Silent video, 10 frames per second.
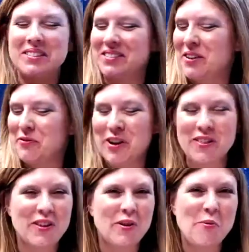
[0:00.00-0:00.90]

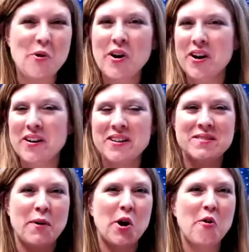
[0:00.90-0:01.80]
Delivering the
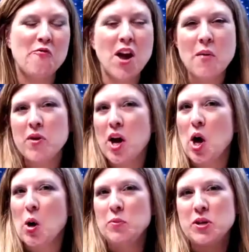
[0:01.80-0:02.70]
awards, my whole family
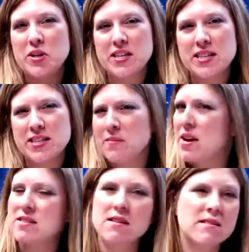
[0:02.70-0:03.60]
helped. You could see
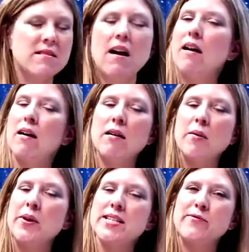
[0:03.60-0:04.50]
my son's
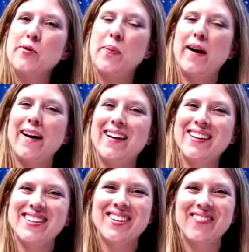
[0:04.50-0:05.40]
arm at different
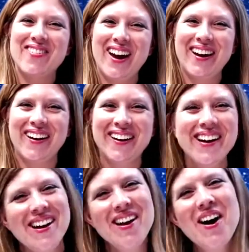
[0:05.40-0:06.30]
parts of
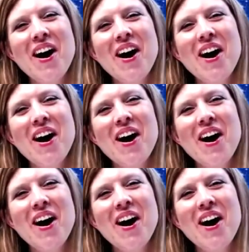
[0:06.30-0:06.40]
there.